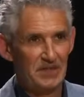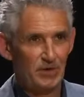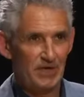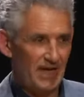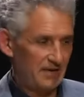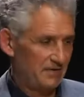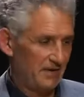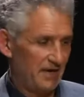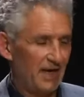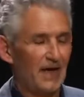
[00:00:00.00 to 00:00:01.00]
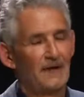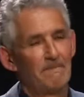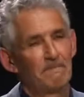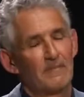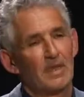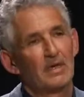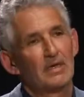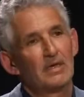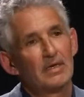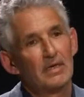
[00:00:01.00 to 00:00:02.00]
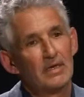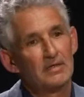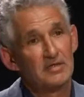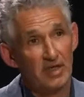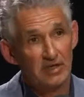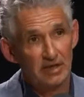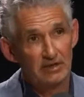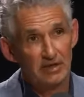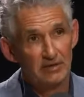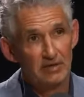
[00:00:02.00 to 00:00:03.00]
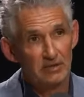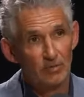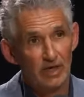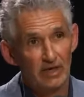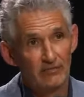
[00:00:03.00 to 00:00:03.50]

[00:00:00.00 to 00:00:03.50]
you can um, study in this way